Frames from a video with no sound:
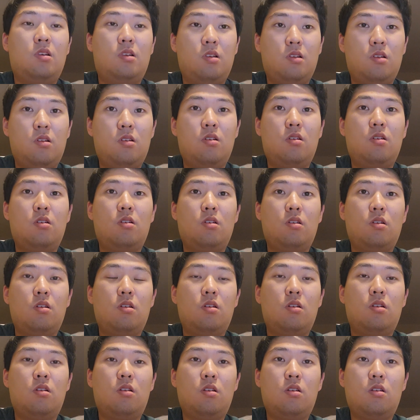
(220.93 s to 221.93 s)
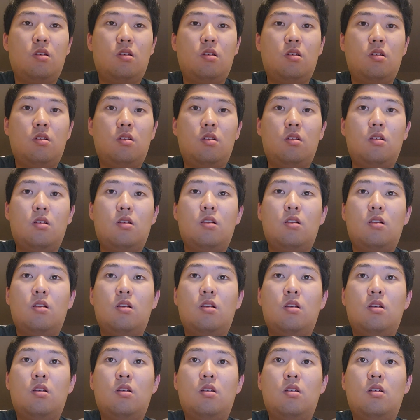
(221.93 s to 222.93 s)

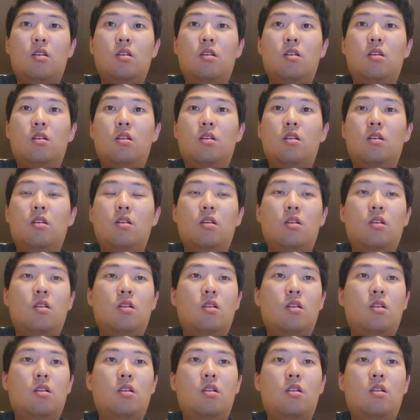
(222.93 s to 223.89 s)
Nobody speaks.